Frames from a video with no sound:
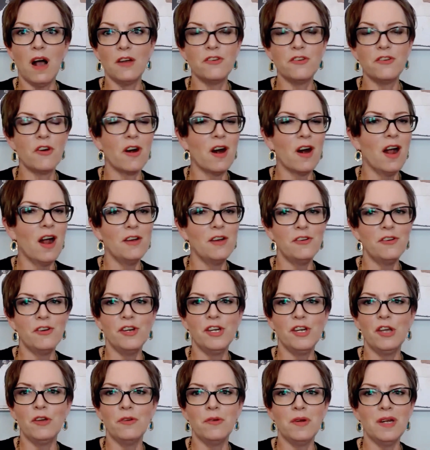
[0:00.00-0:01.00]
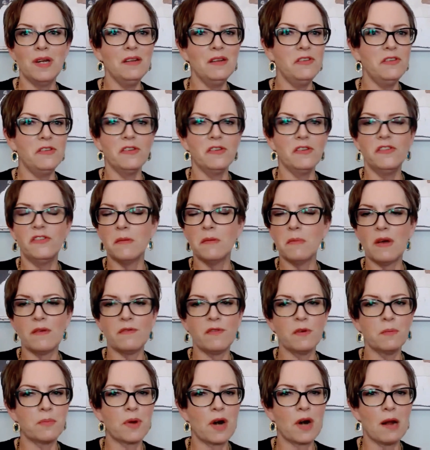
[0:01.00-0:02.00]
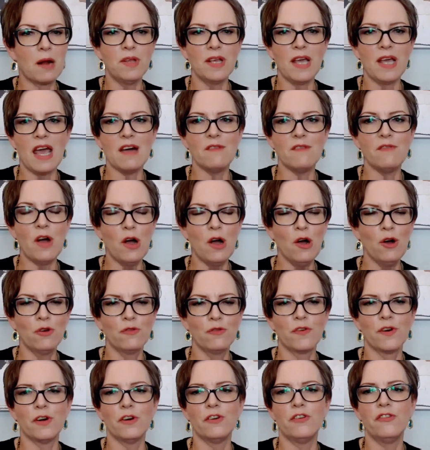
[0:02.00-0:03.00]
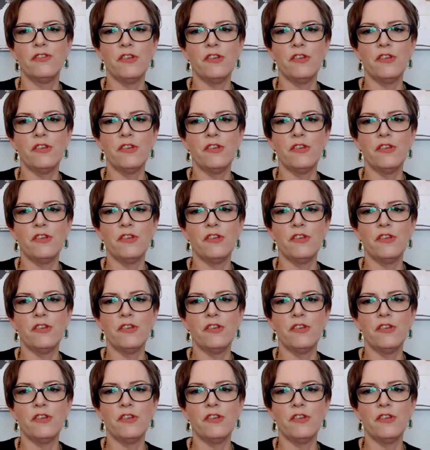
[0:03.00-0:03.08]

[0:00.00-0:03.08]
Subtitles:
under 100 units and some of them probably have over.